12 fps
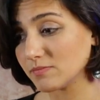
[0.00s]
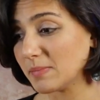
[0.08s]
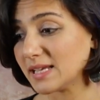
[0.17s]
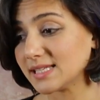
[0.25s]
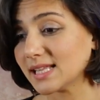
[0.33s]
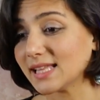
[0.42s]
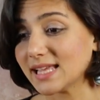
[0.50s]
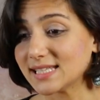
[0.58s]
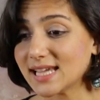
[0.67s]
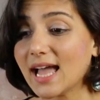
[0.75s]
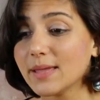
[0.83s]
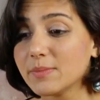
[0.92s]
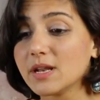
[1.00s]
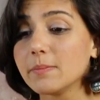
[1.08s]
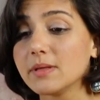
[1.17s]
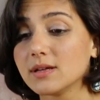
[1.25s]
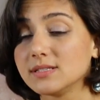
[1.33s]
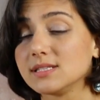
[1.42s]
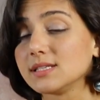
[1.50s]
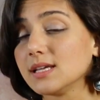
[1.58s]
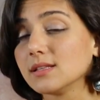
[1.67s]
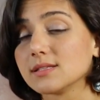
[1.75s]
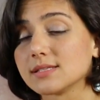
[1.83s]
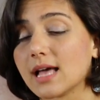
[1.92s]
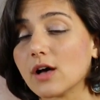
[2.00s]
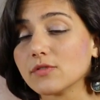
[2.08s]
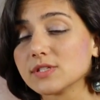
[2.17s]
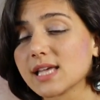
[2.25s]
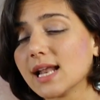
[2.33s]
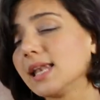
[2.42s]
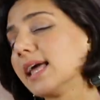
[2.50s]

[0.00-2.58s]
basically time and ability to heal itself. It's kind of